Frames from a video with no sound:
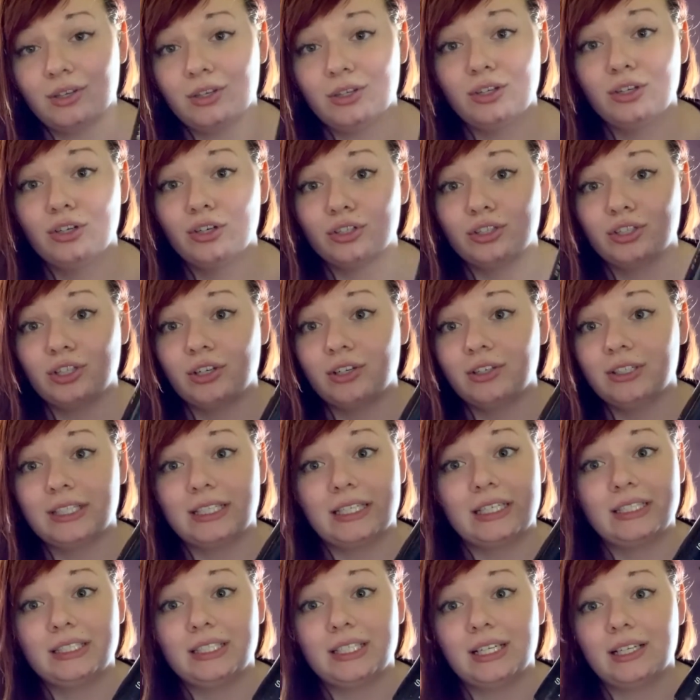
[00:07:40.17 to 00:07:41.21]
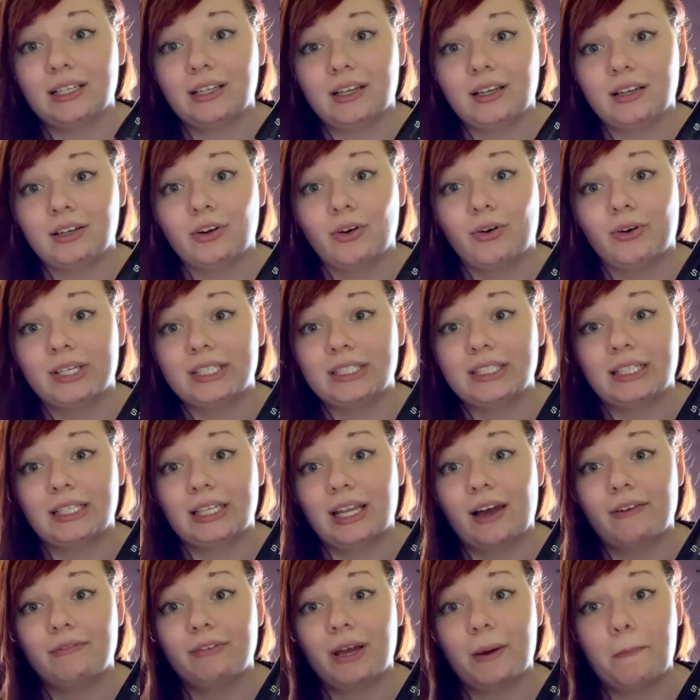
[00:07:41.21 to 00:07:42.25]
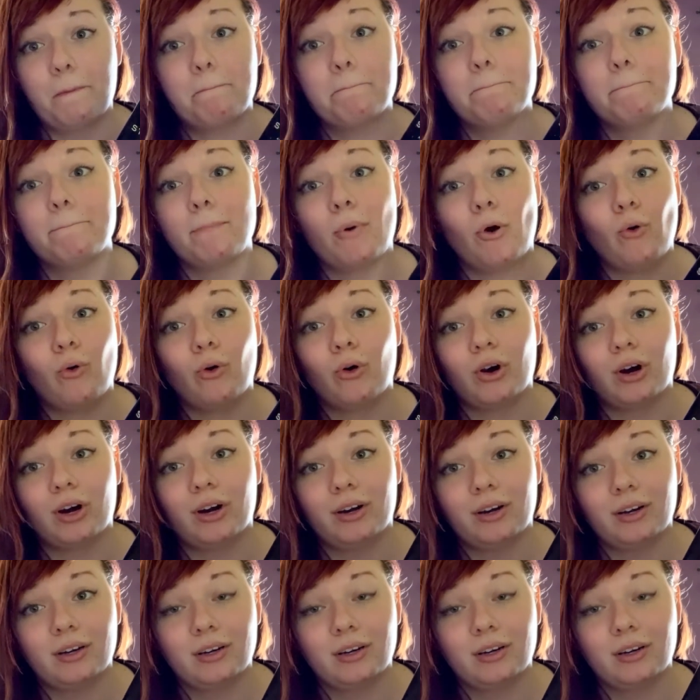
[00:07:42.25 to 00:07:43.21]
you're certainly going to love it more